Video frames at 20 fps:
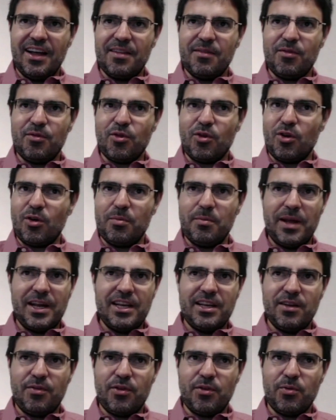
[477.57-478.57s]
for
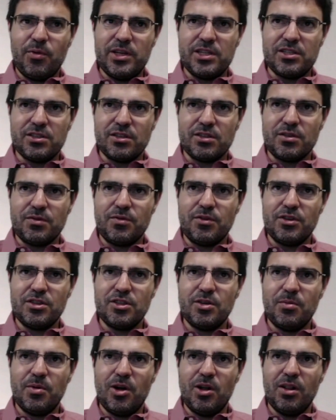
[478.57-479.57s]
many different reasons.
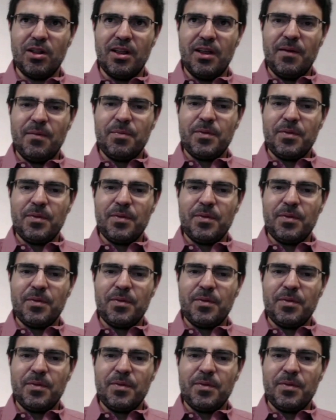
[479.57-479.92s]
First of all,